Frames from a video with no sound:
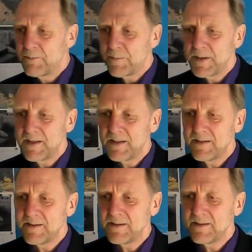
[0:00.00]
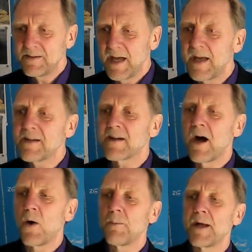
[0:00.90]
Please, and
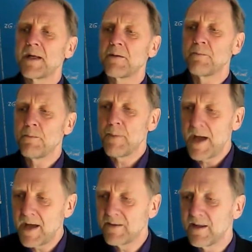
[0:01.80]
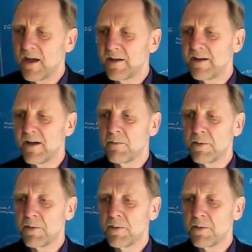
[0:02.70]
how many men are here?